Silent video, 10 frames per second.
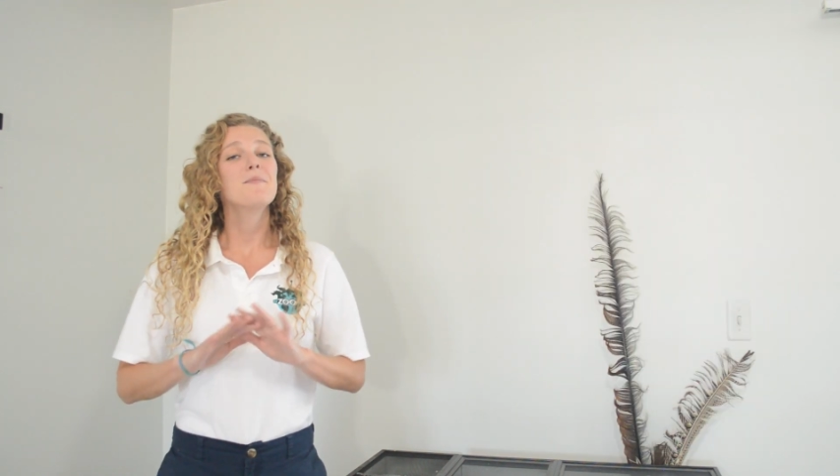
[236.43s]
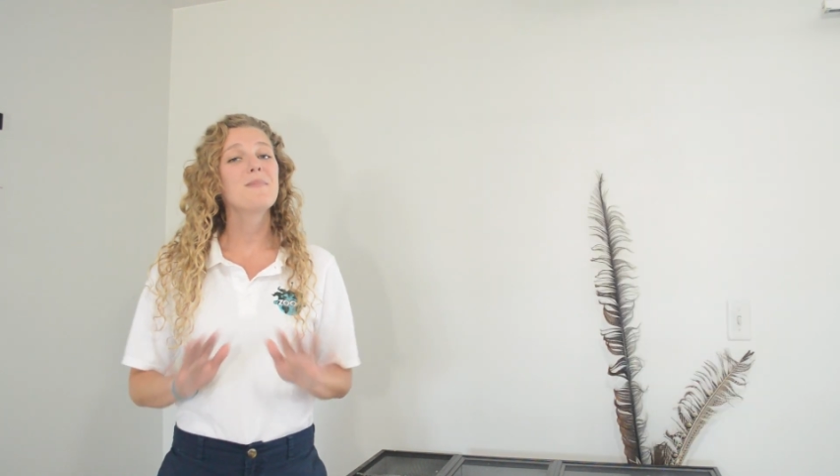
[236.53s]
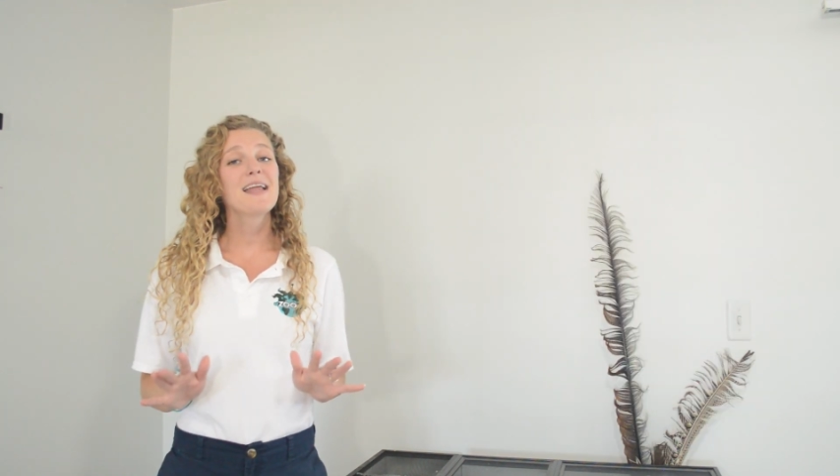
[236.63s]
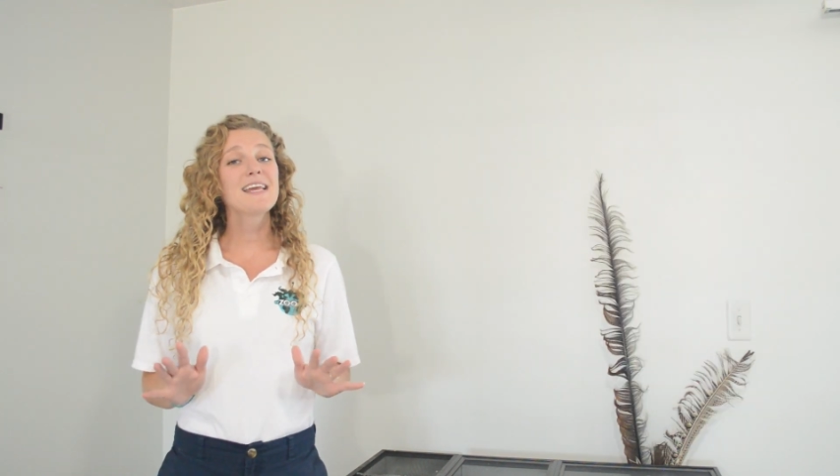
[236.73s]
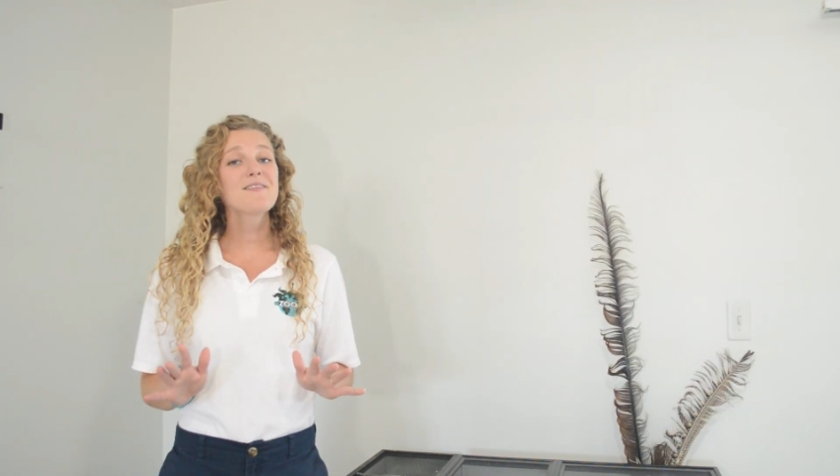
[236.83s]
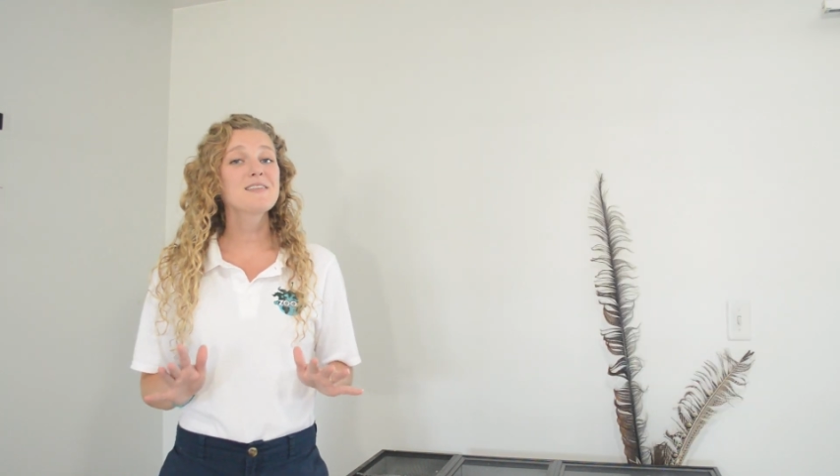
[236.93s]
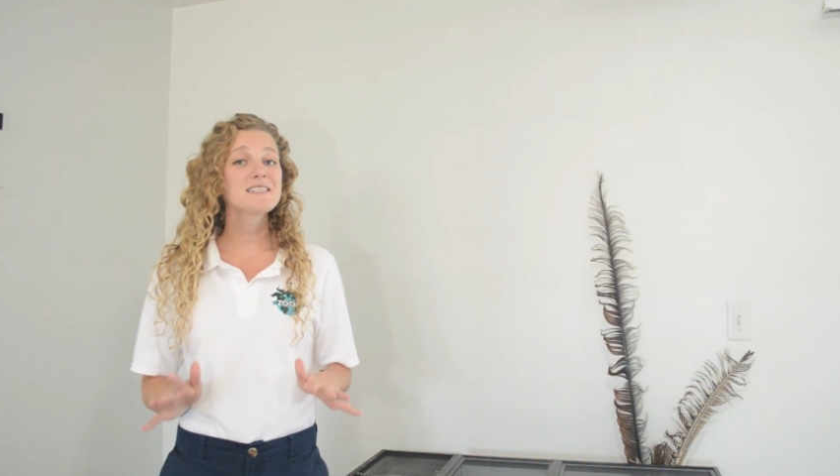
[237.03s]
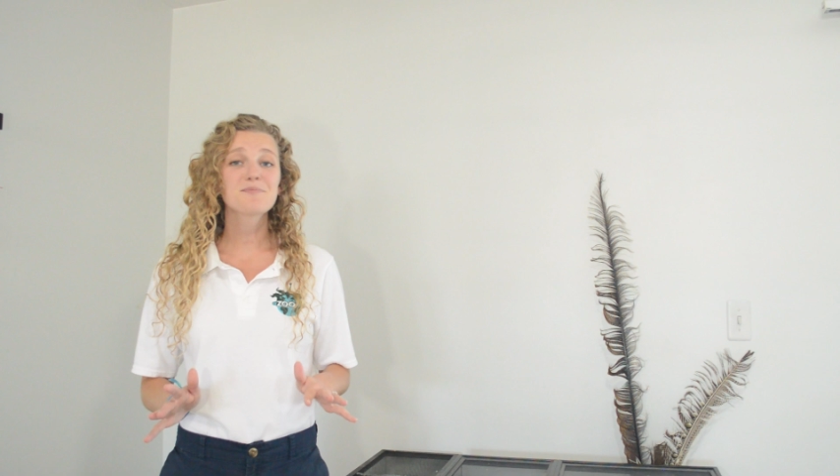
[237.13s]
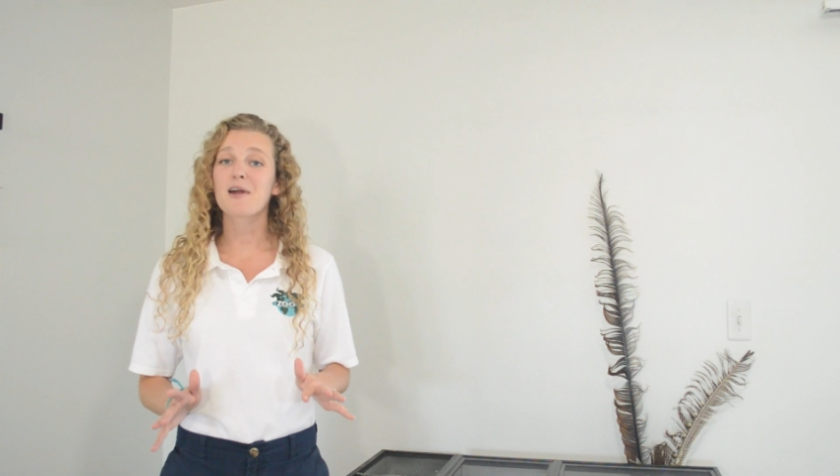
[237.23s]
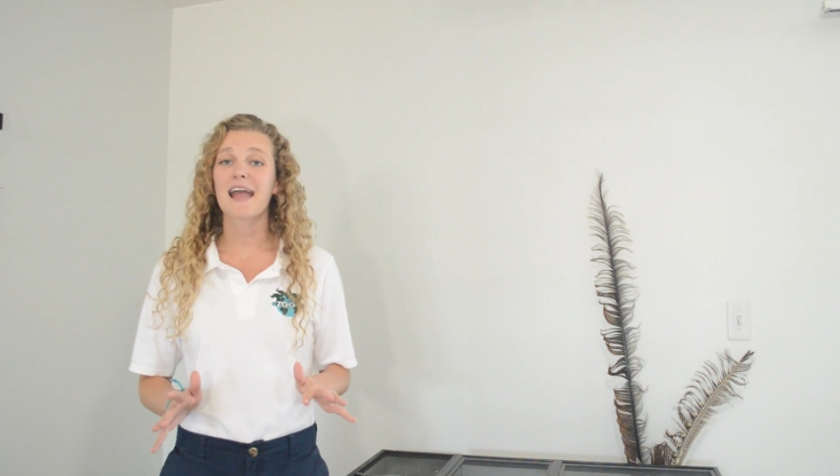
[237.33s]
Many of
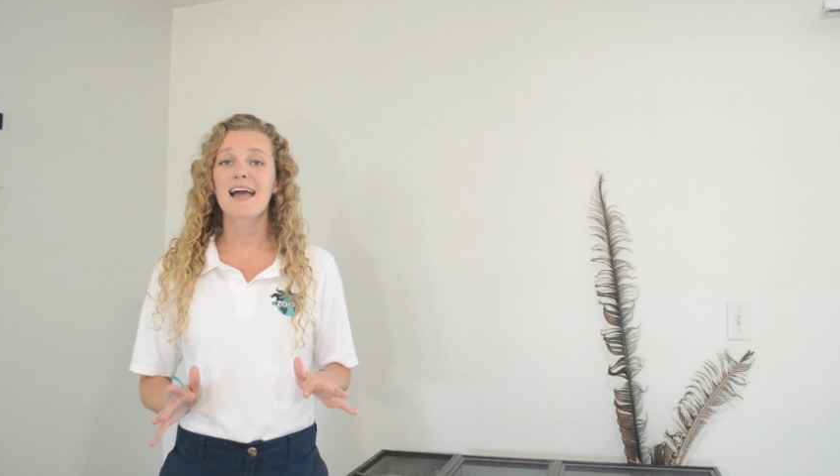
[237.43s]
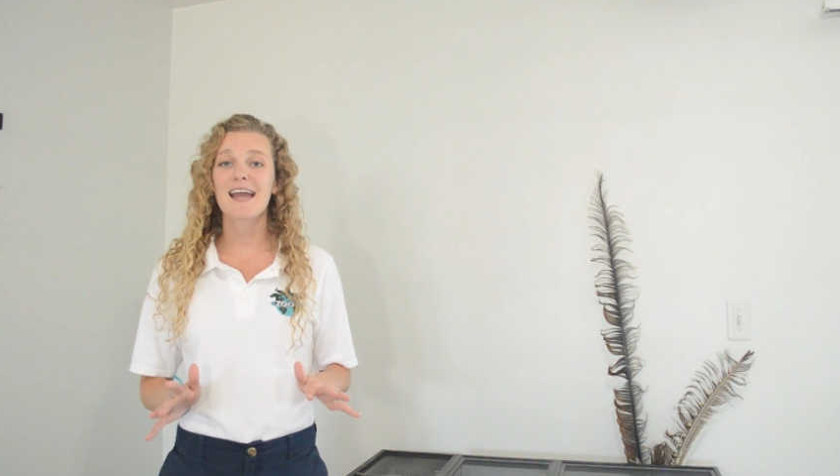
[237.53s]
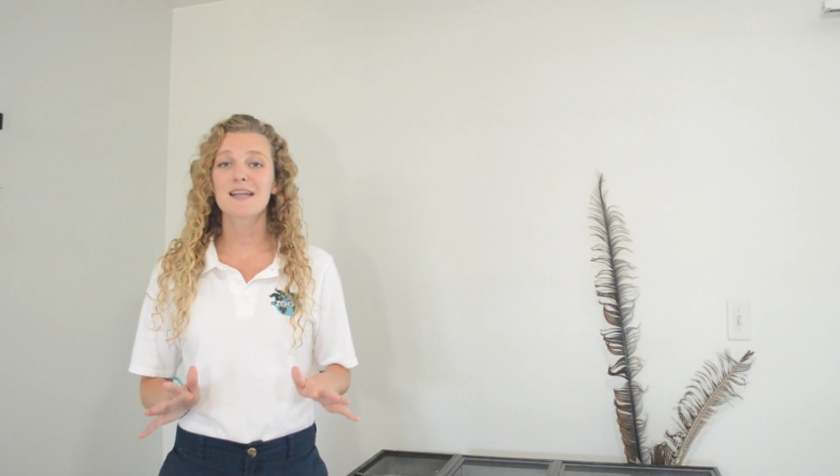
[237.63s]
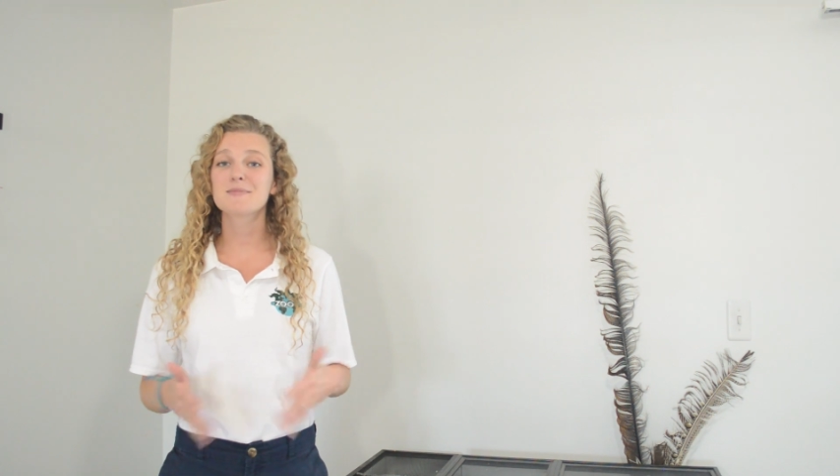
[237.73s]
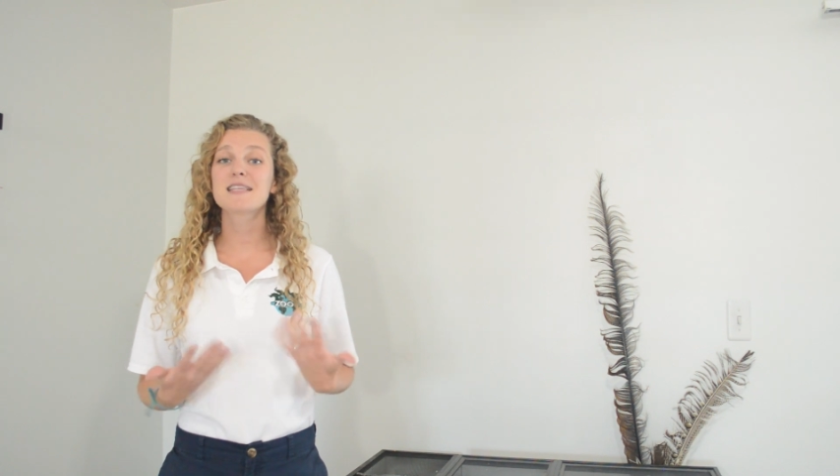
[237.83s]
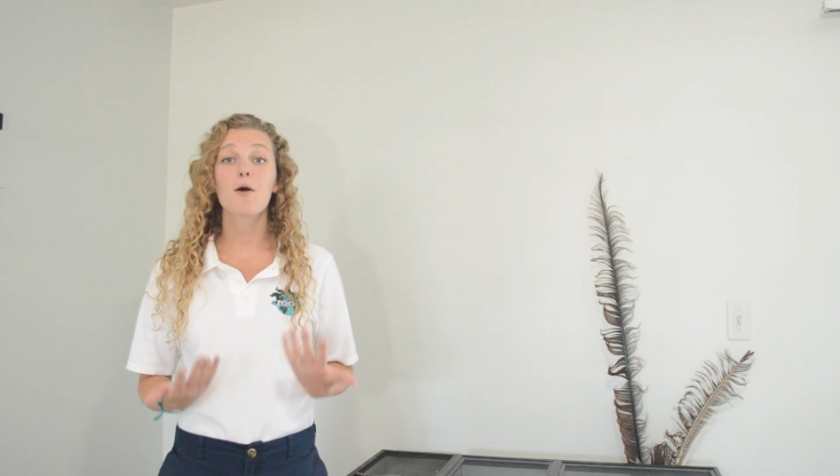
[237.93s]
these prey items